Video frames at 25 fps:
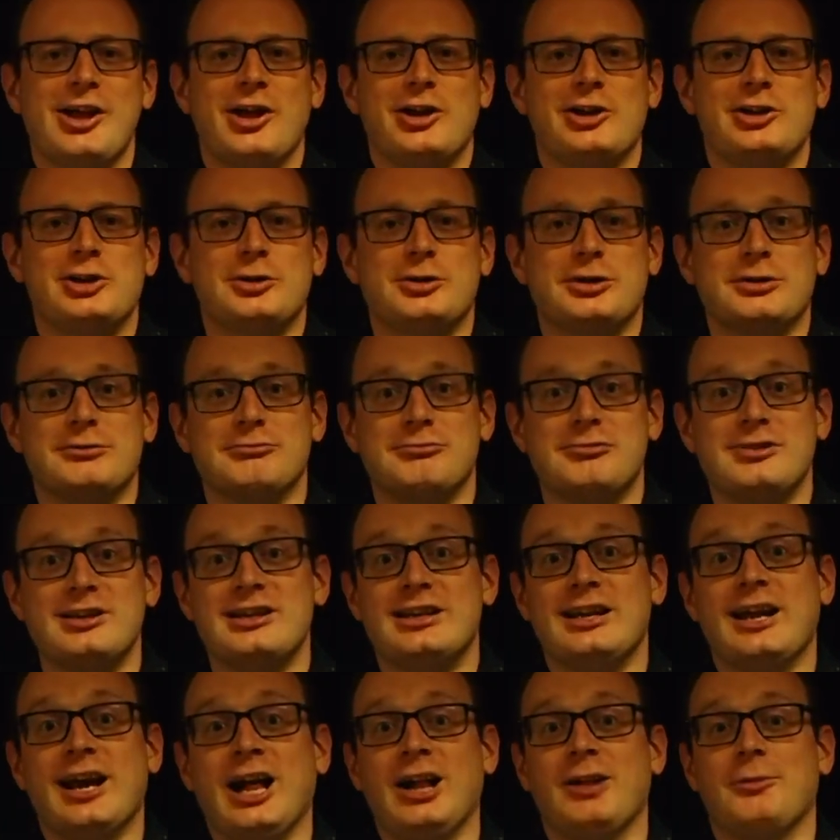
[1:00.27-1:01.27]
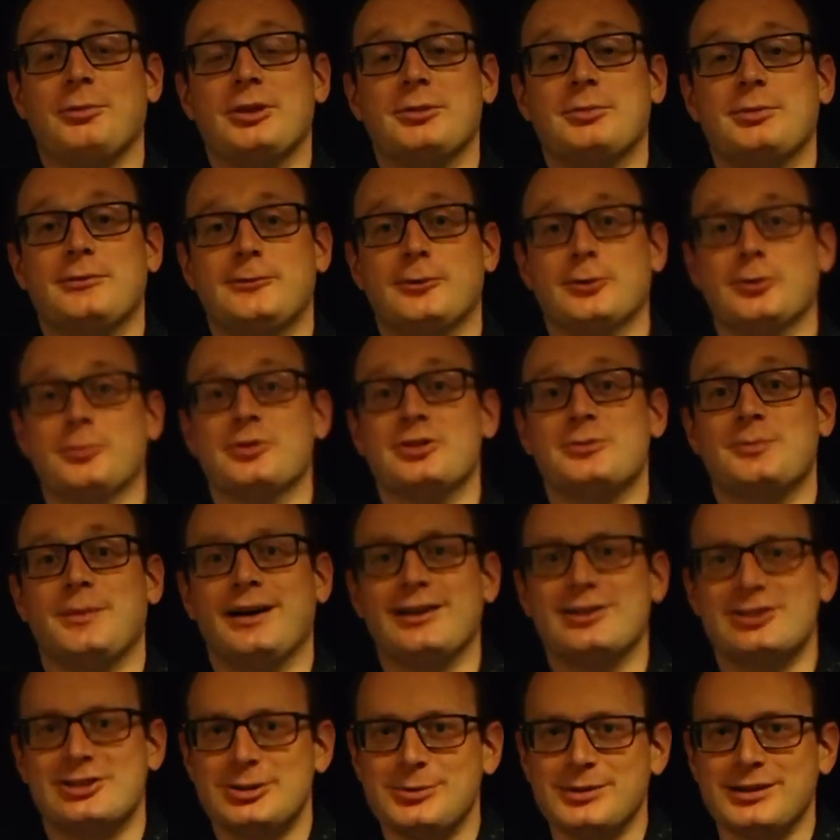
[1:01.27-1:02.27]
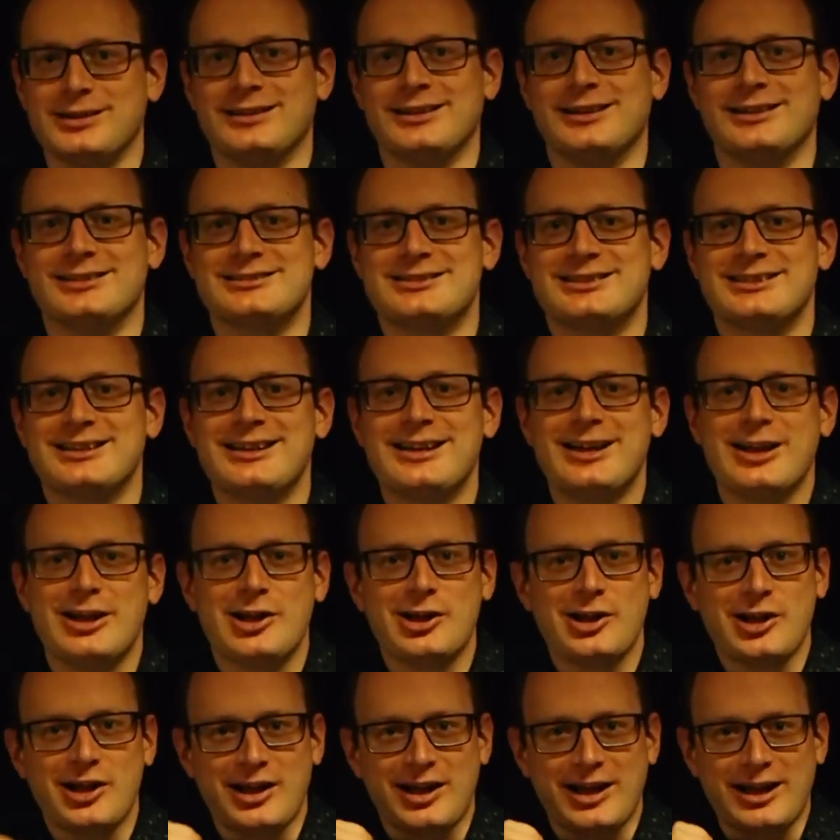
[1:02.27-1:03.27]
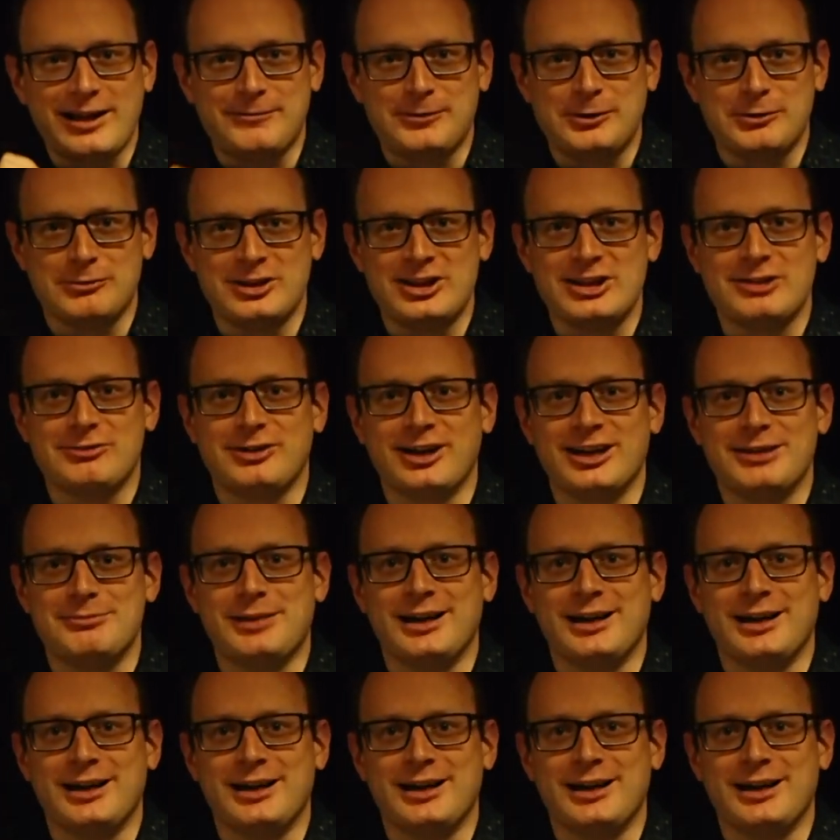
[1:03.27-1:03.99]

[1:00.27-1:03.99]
You can really help the performers by doing that if you're in the right